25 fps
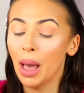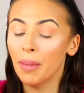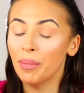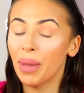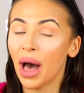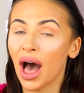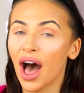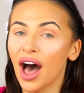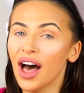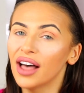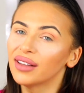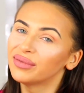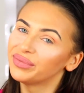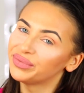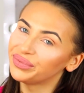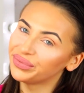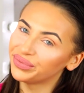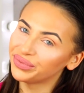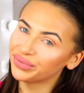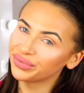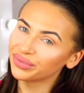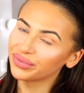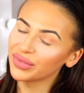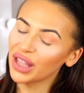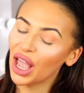But
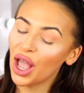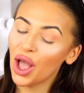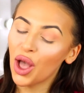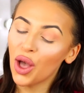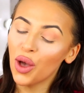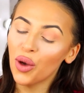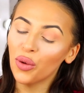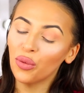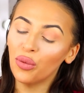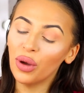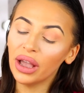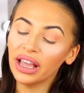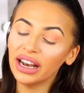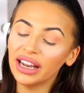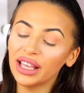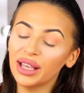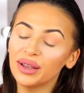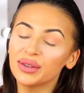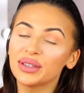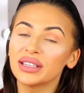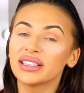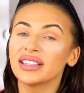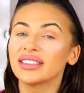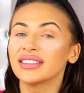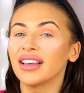we're going to
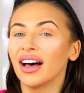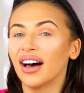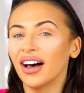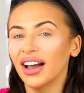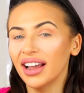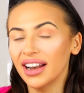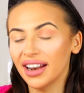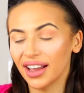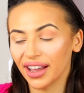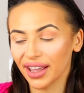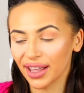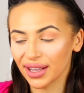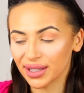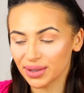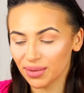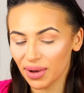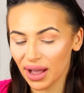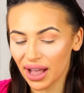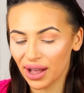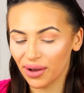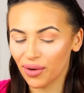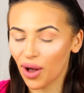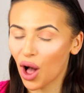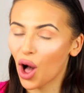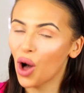use this as a highlight as
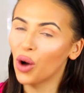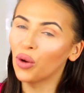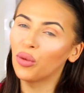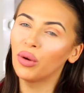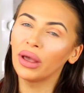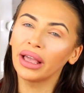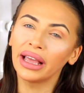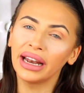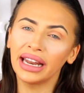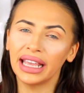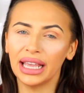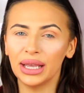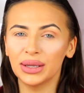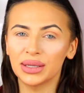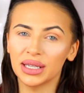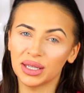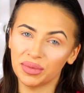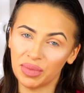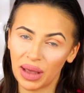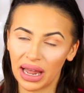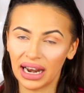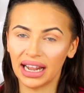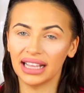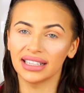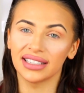well. Oh, we're going to use this
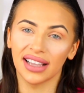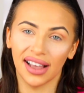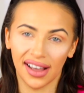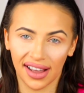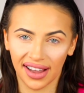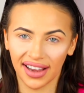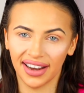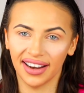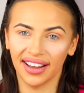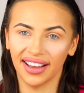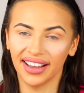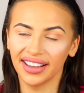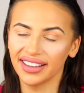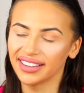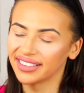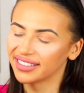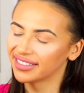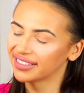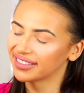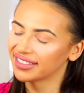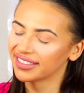palette as a highlight.